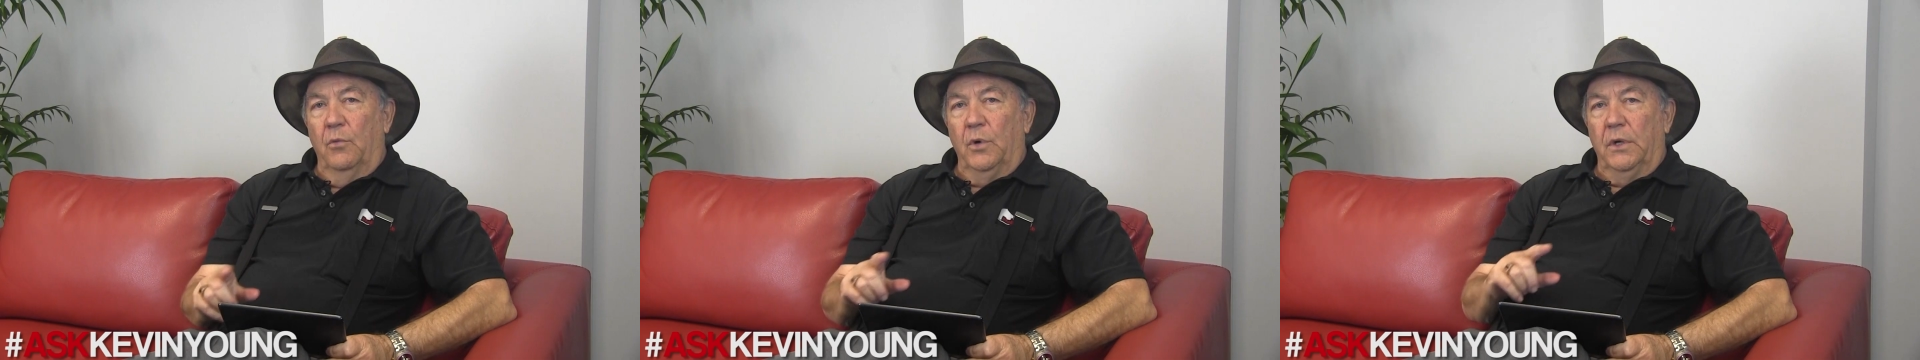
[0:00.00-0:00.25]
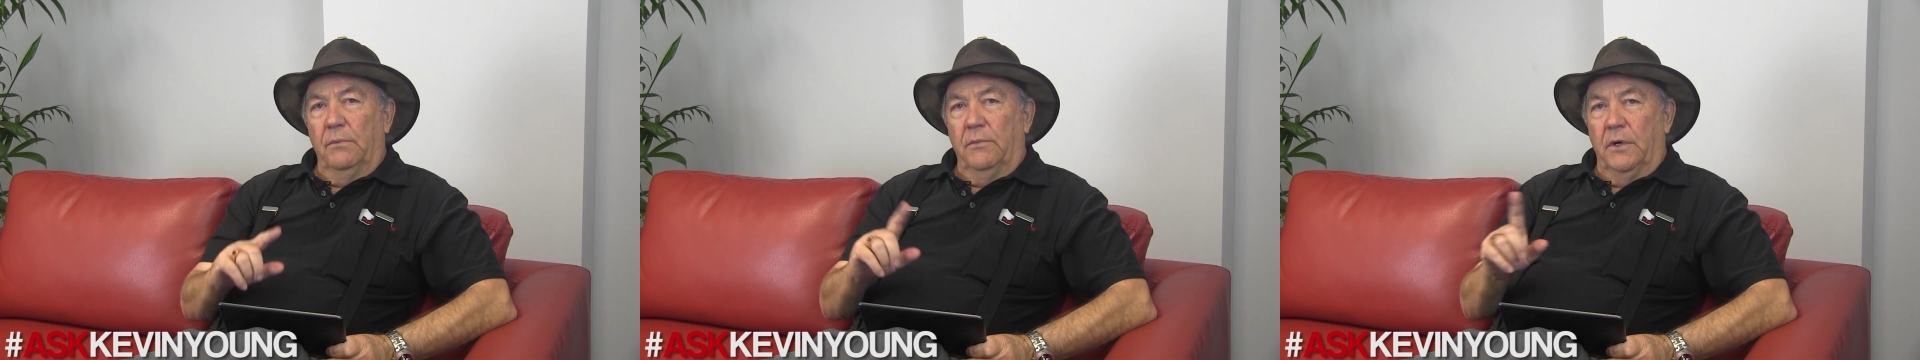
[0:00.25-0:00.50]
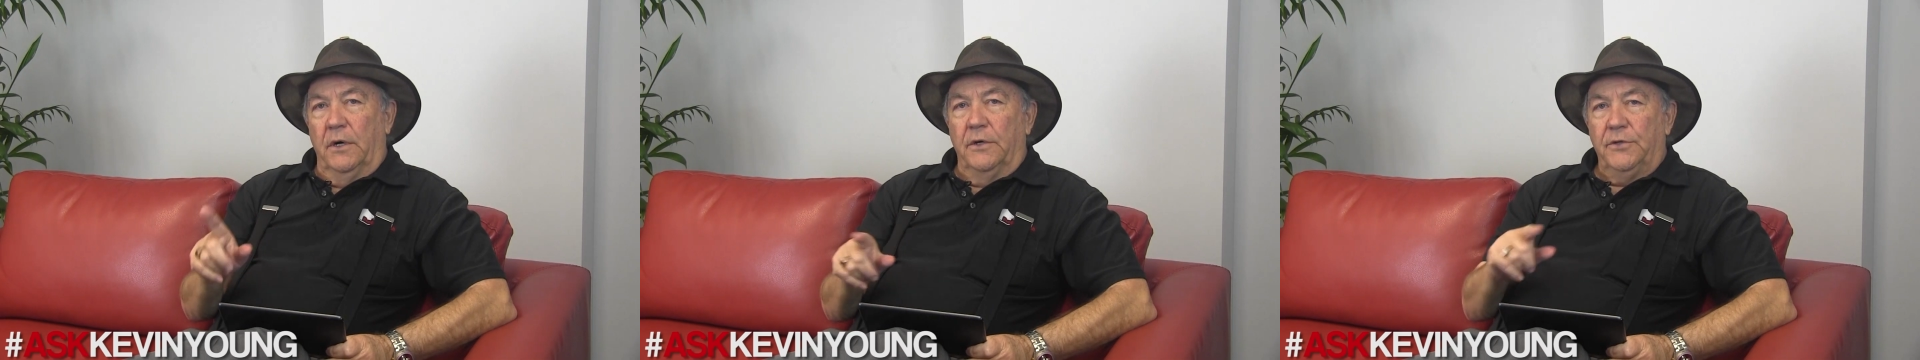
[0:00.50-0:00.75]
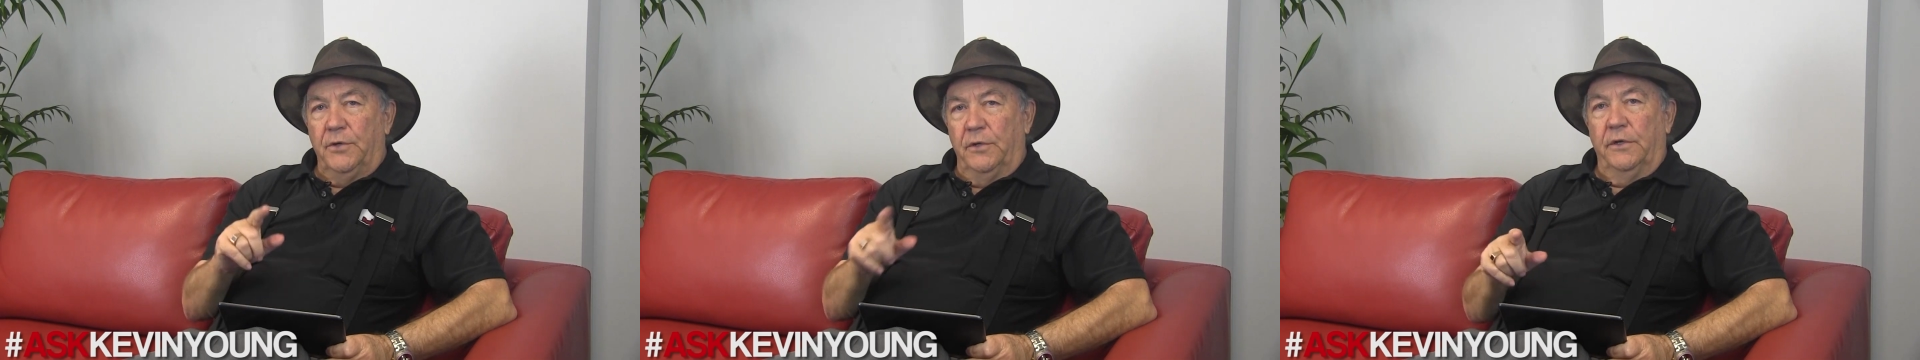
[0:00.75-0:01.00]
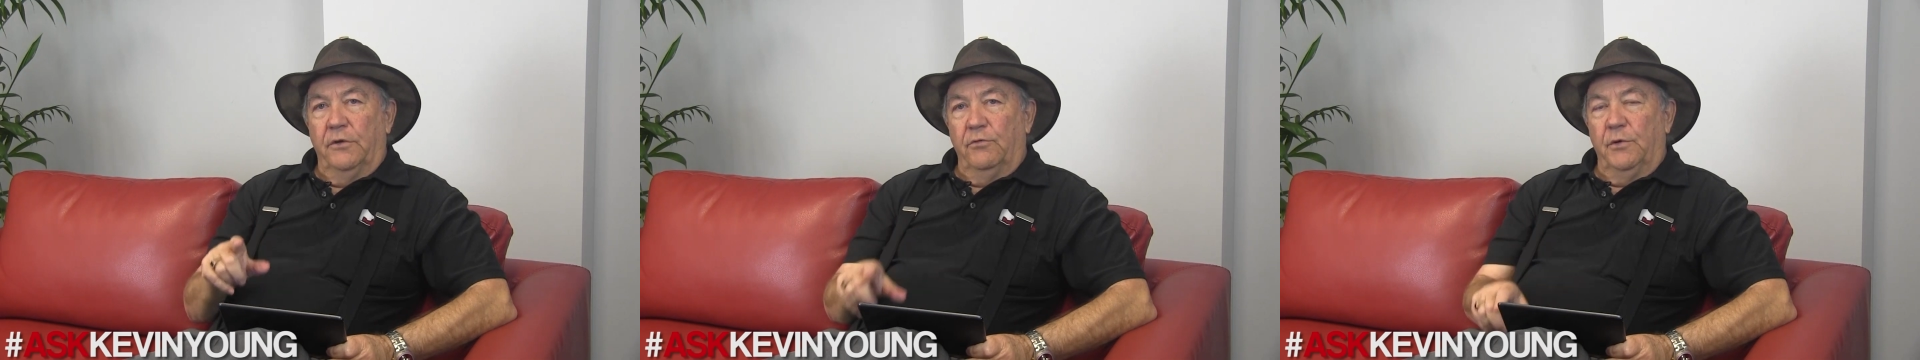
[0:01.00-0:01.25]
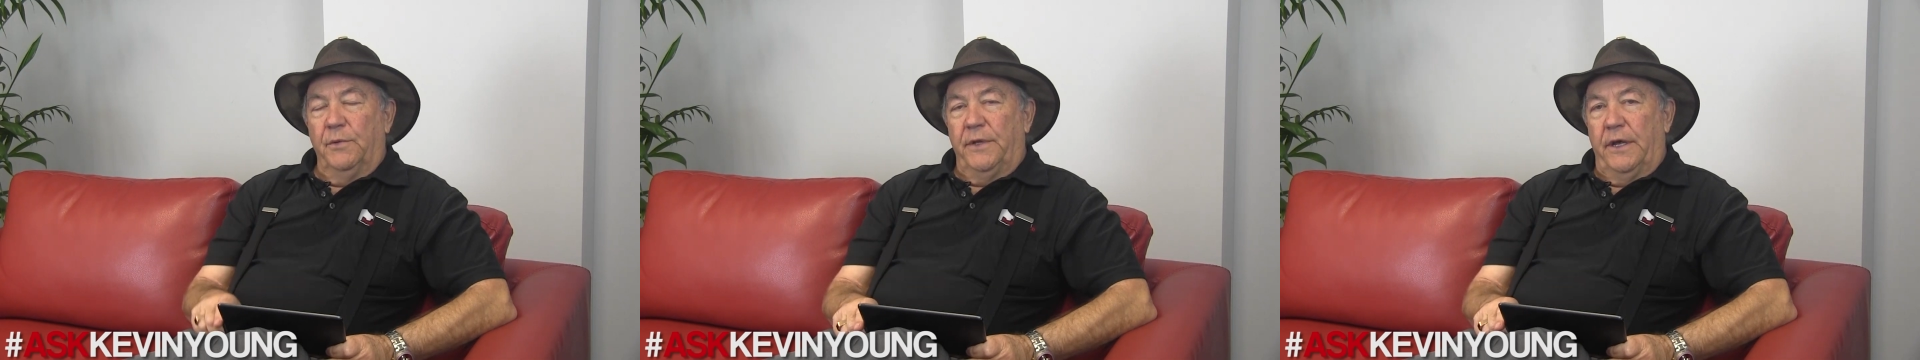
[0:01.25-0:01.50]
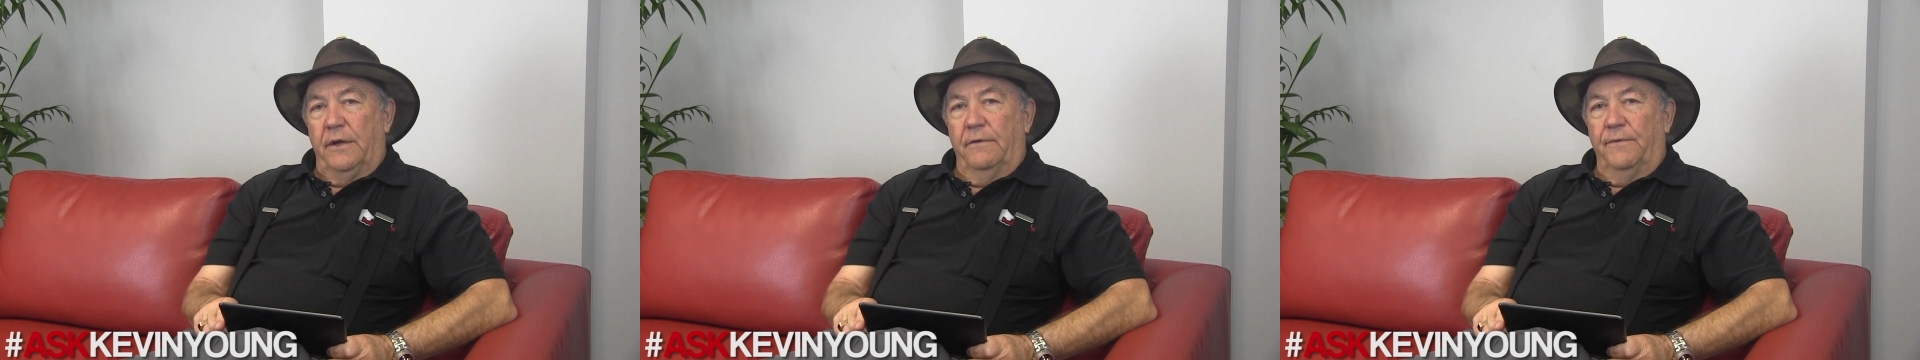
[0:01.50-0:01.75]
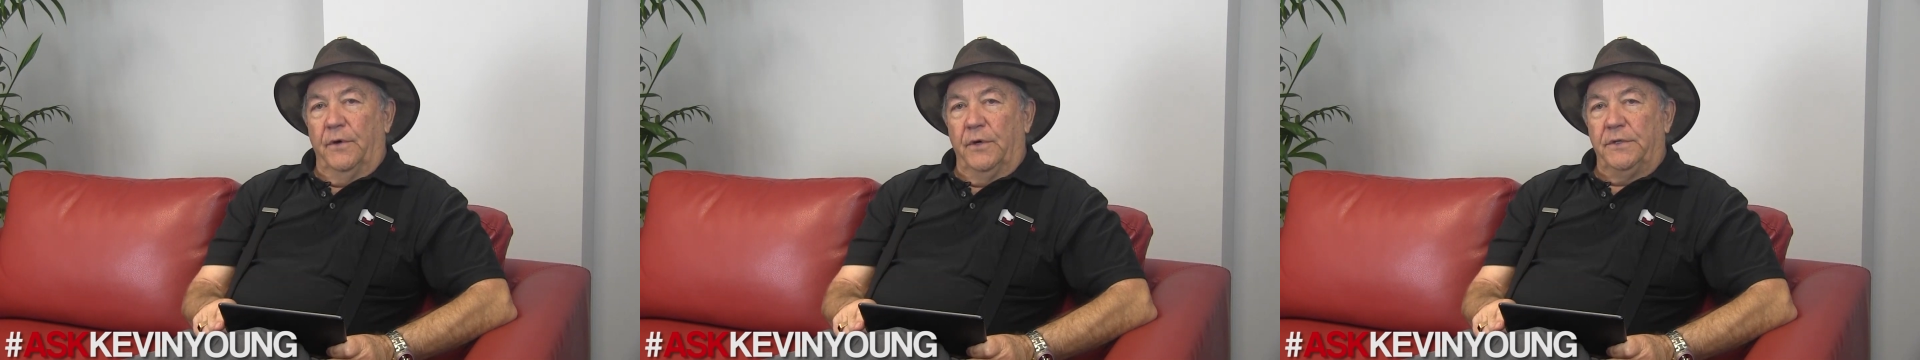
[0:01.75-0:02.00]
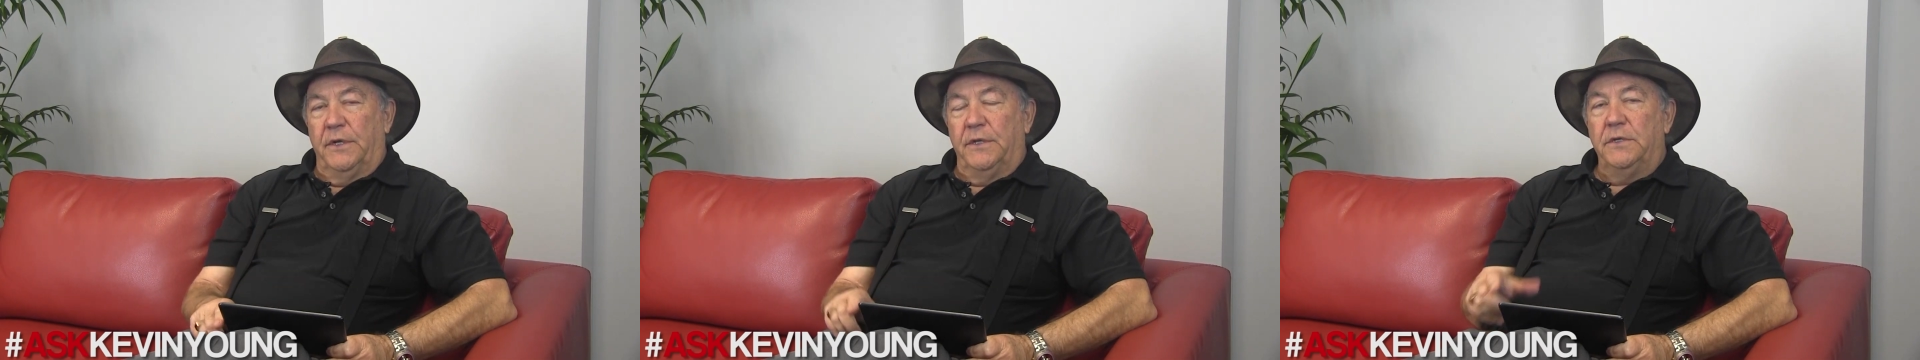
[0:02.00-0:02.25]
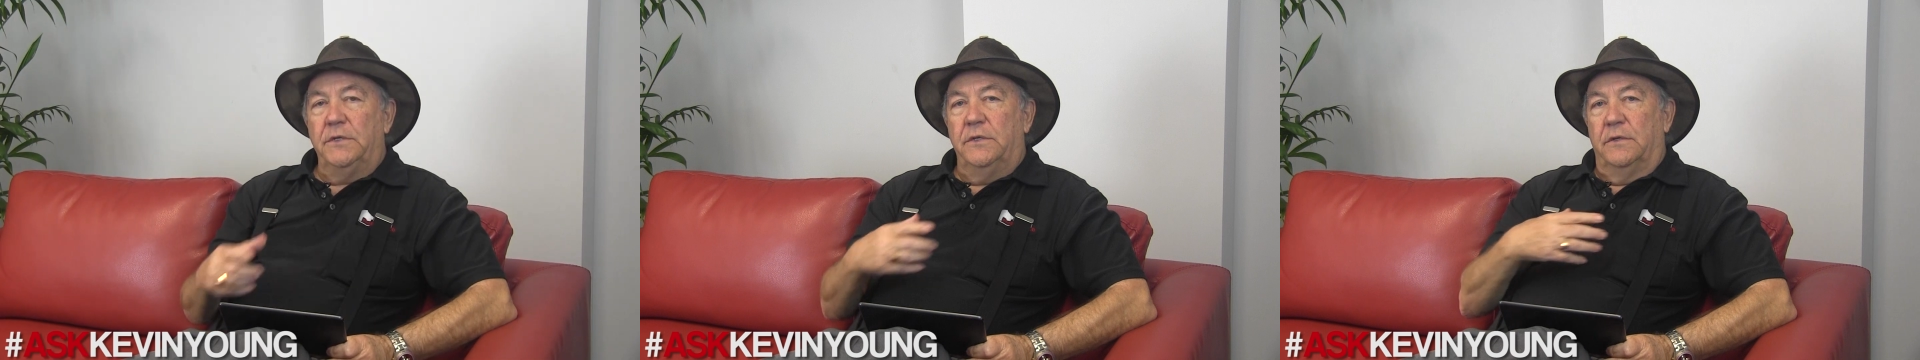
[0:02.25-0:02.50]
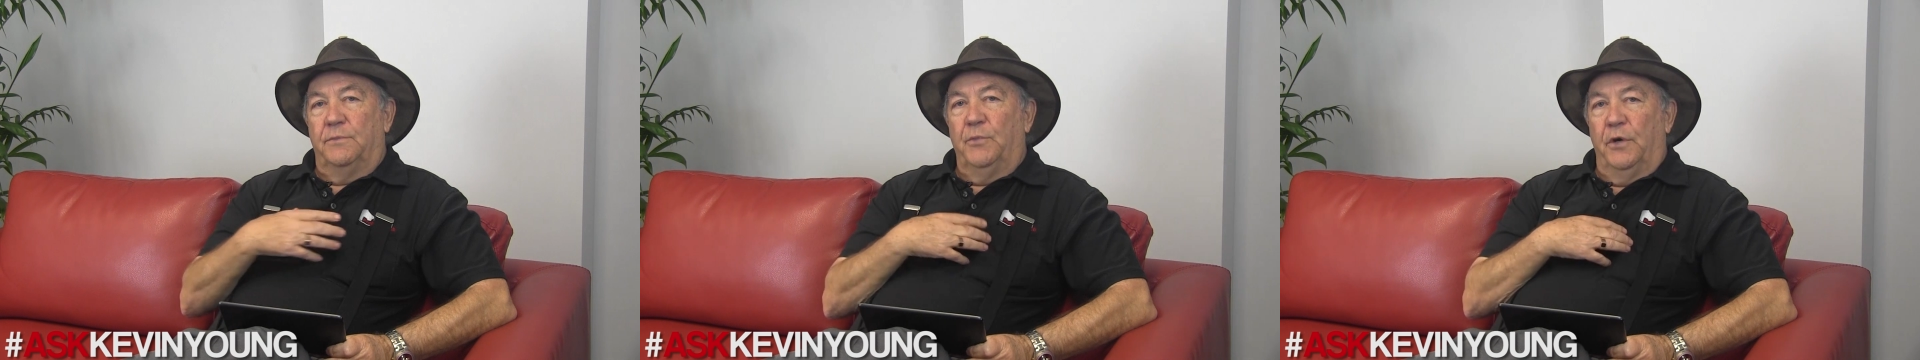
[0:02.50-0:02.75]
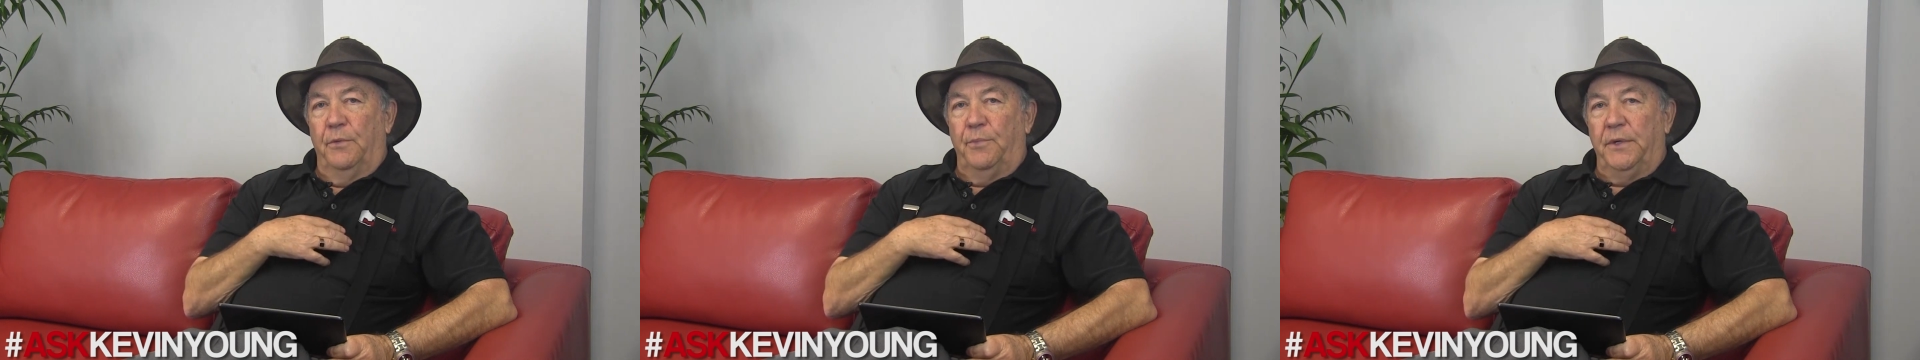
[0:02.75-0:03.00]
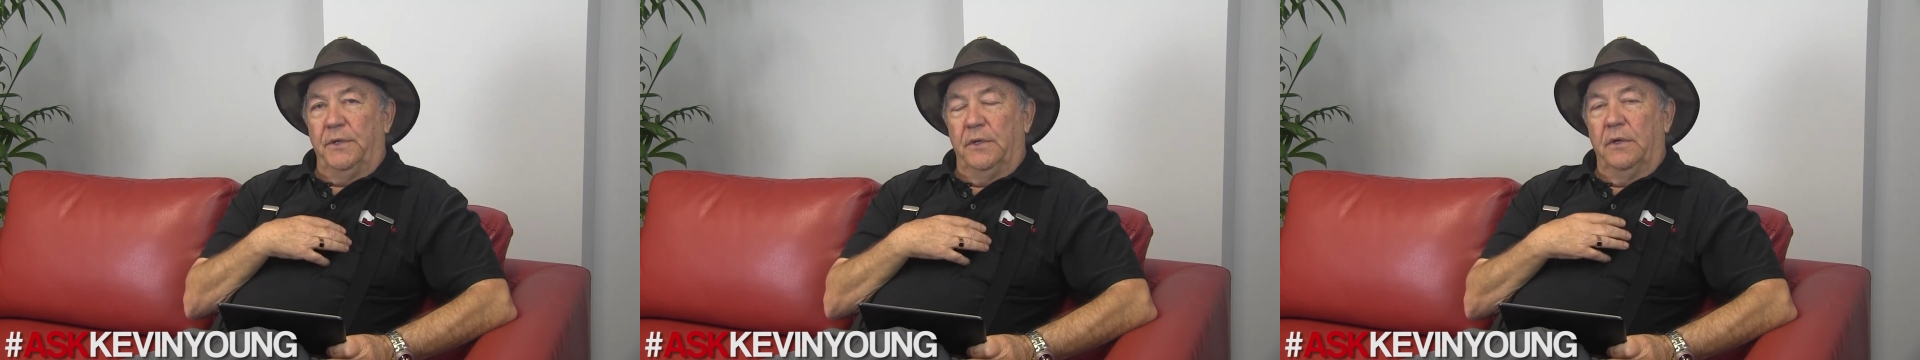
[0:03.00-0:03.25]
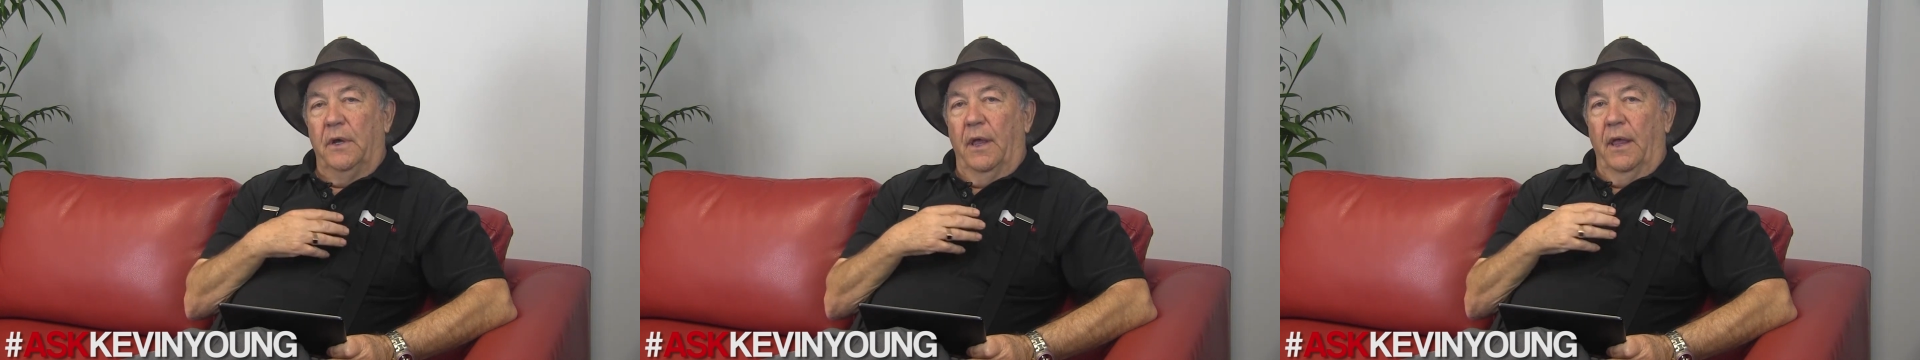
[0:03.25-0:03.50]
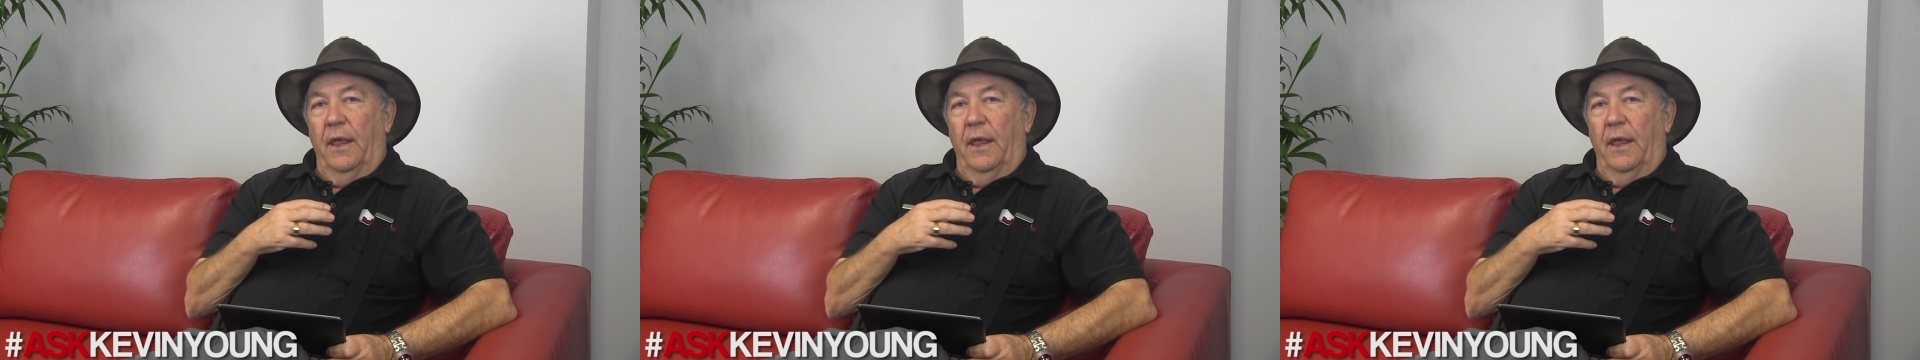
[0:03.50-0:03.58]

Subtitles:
Well, I certainly agree with that advice. Now, this is just my opinion.